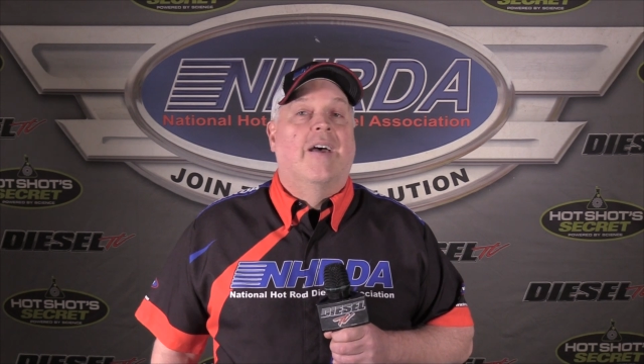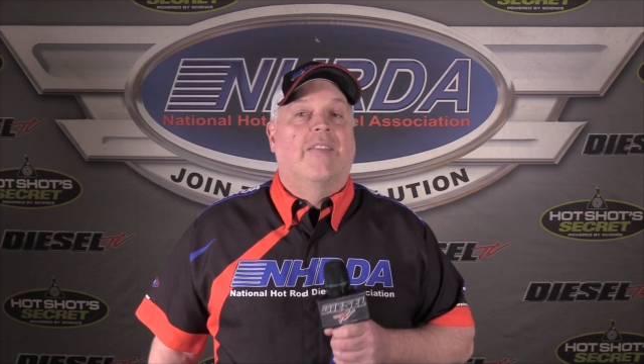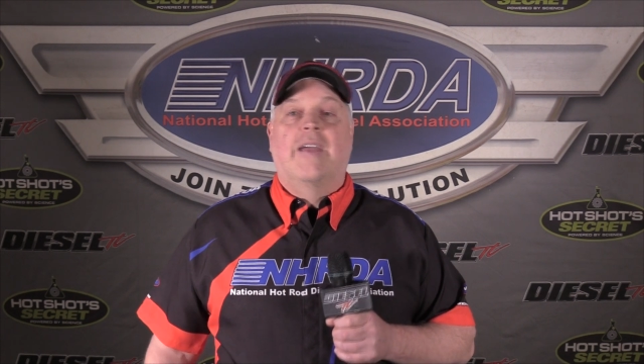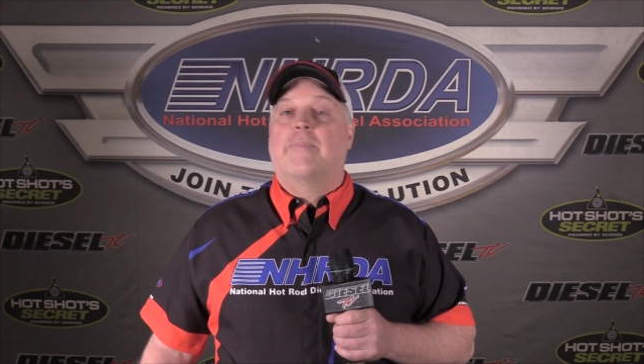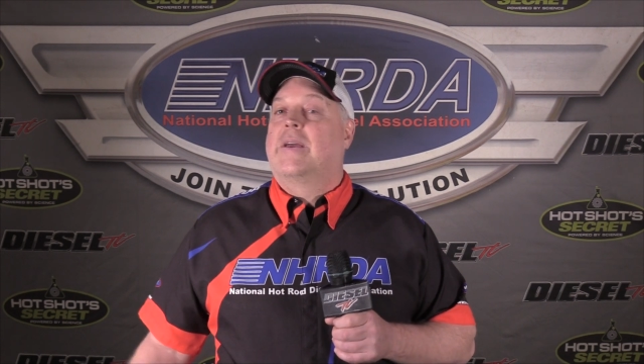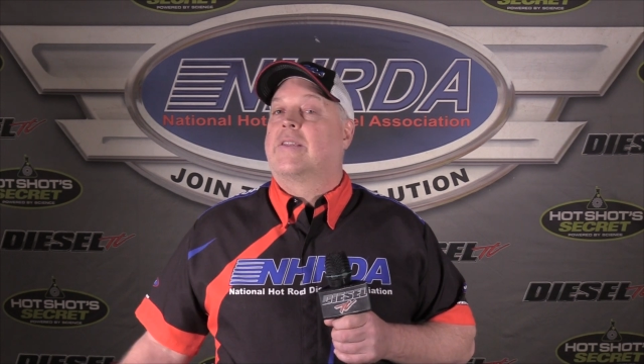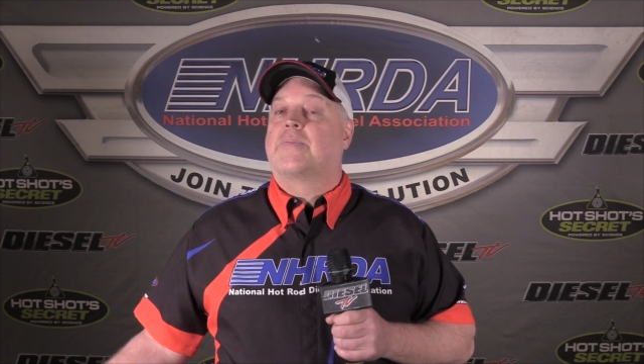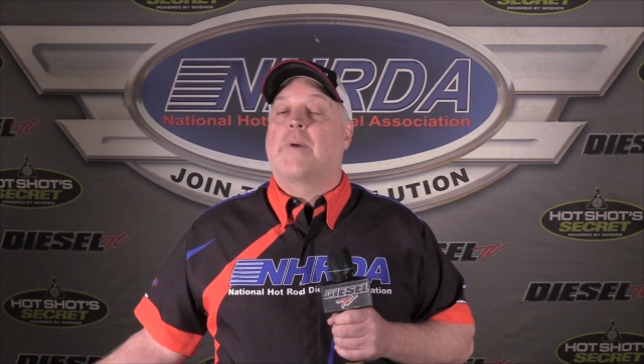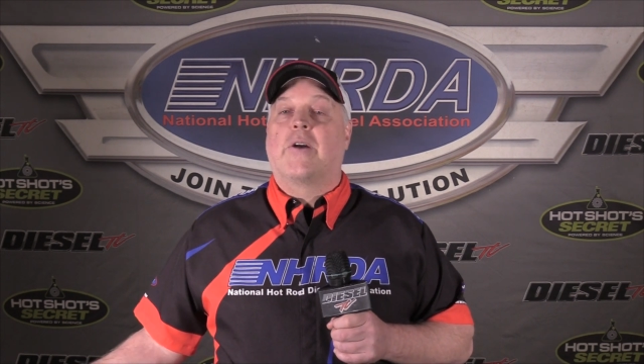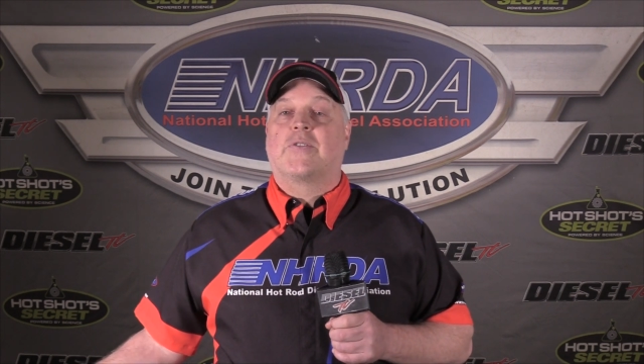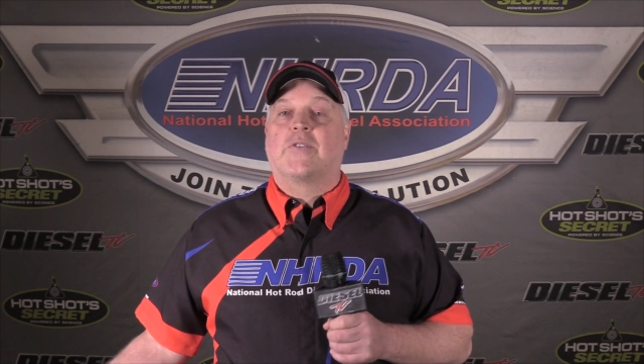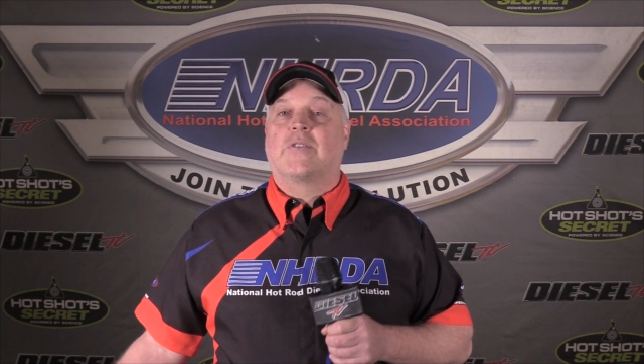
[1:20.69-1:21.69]
They've been
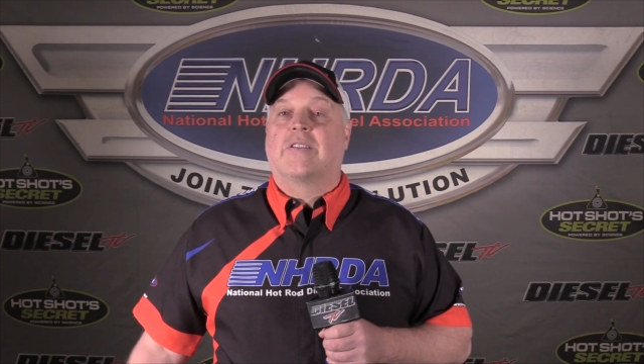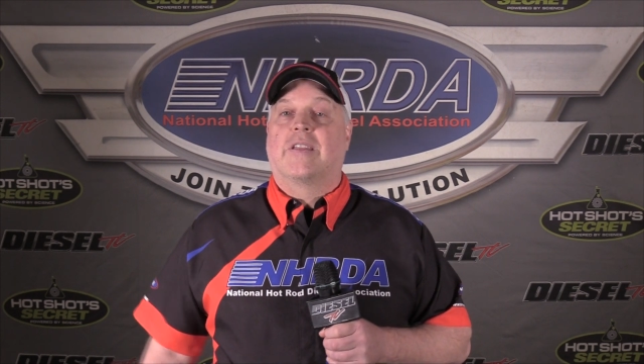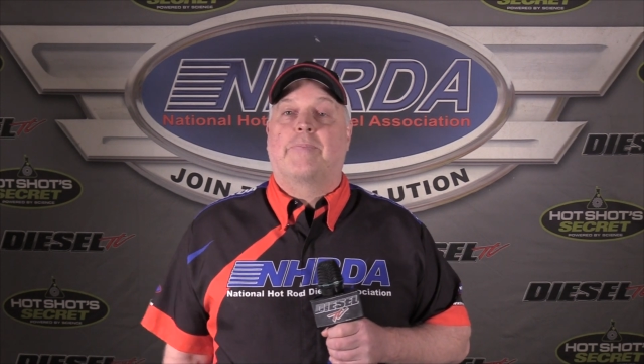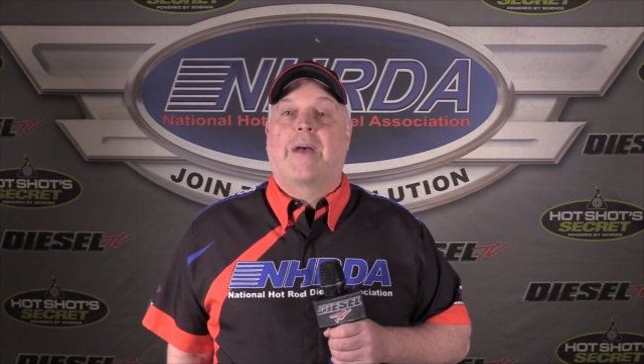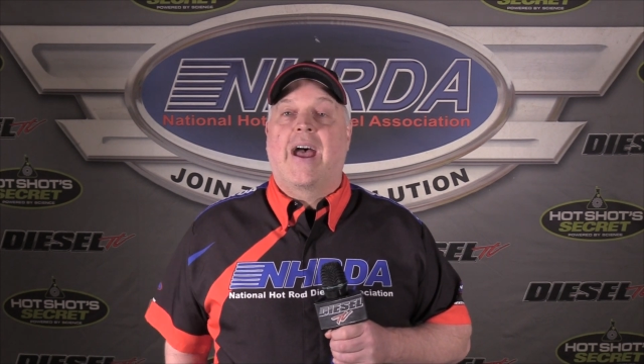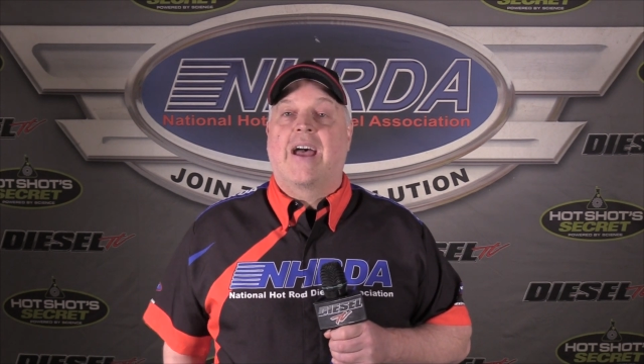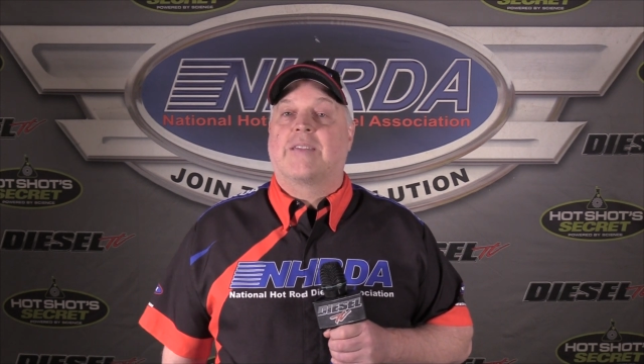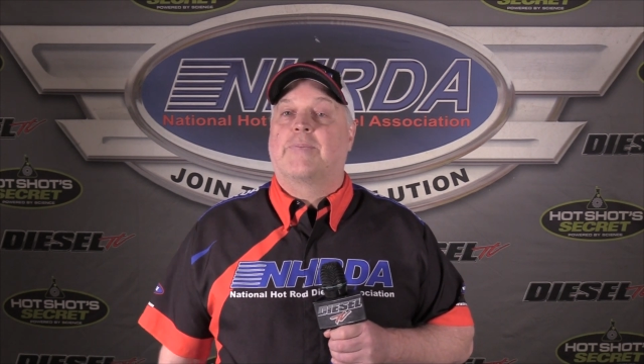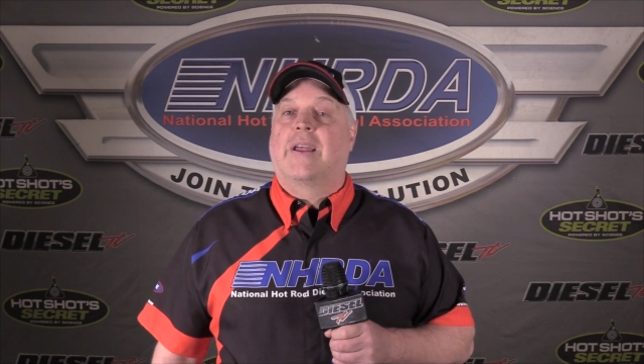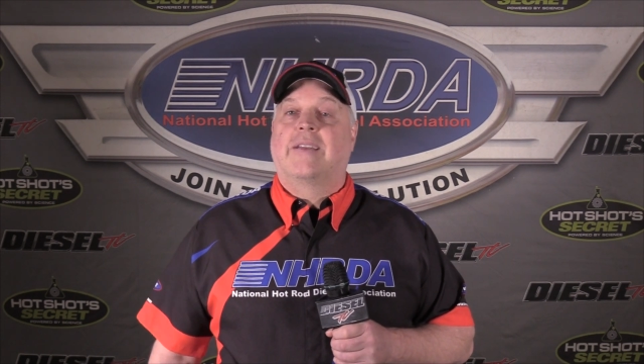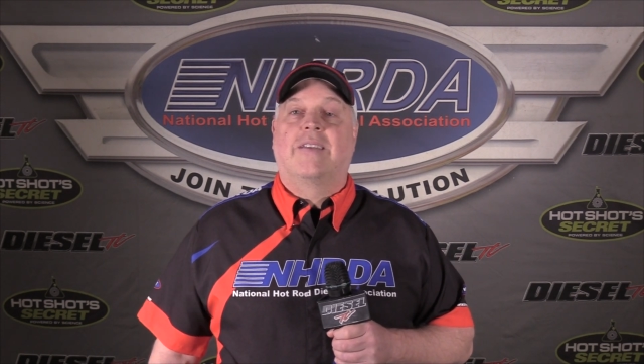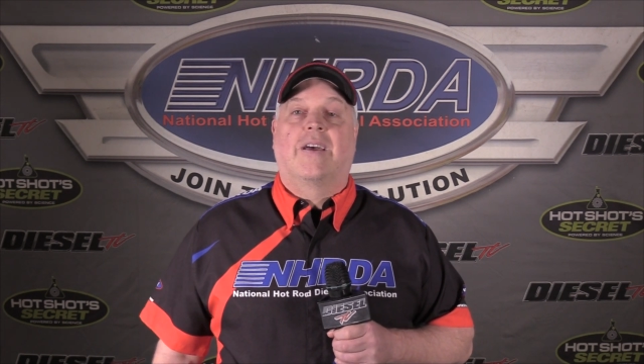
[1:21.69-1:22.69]
sponsors in the past,
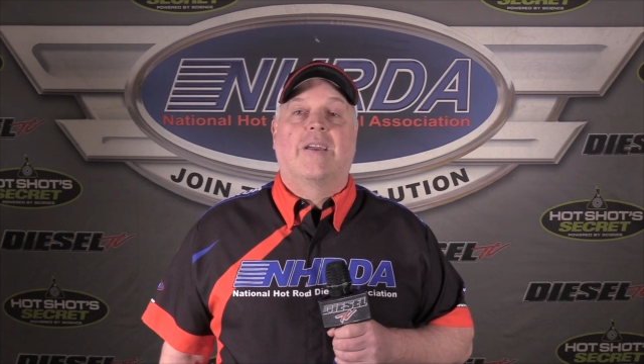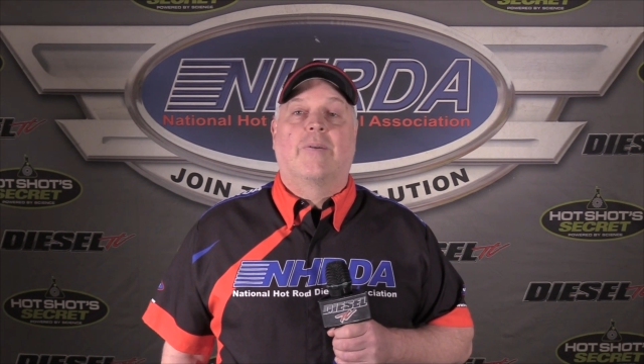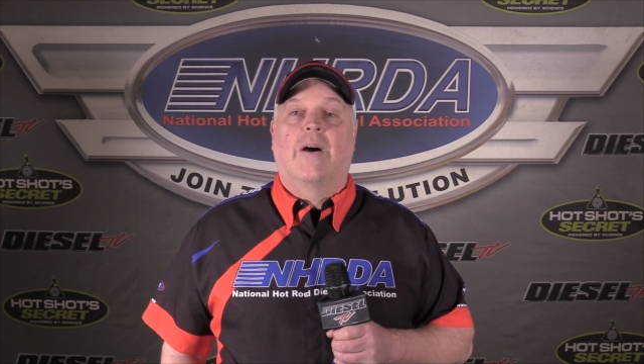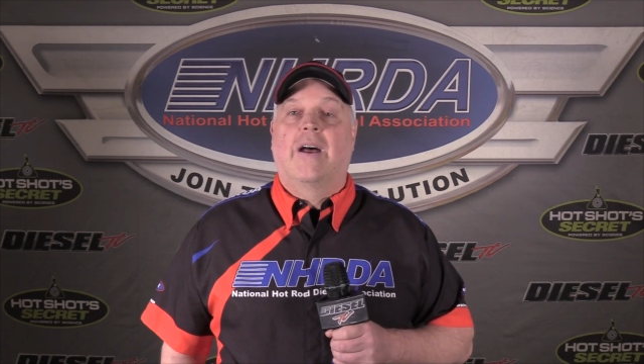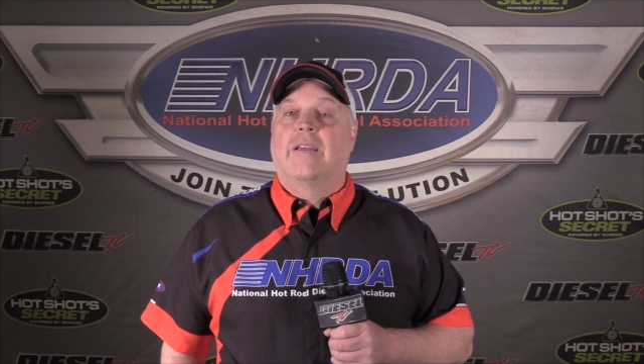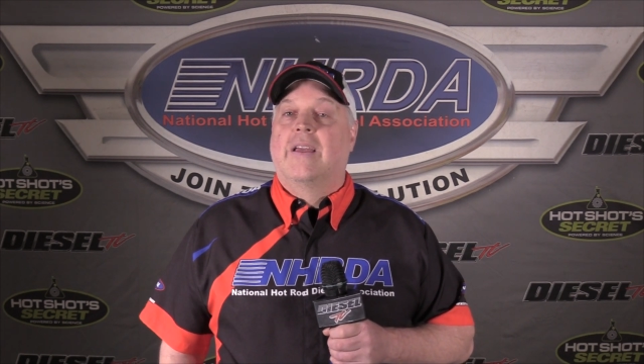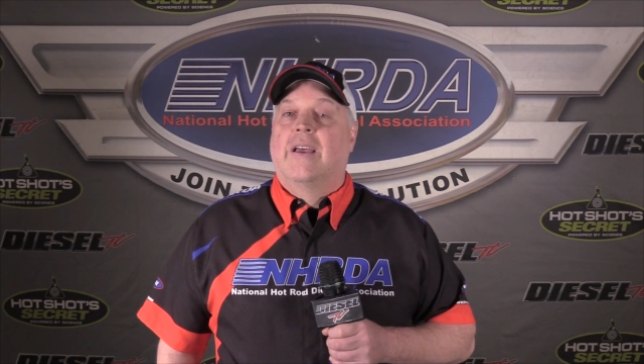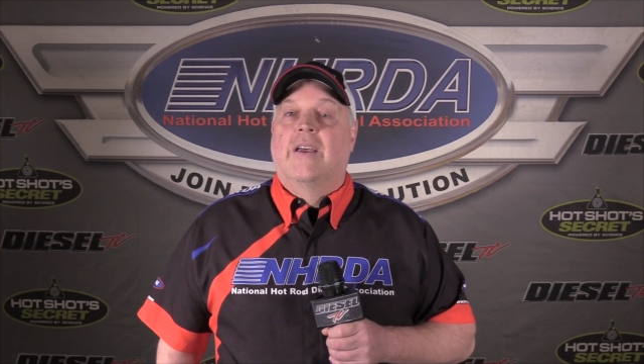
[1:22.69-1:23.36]
but I tell you what,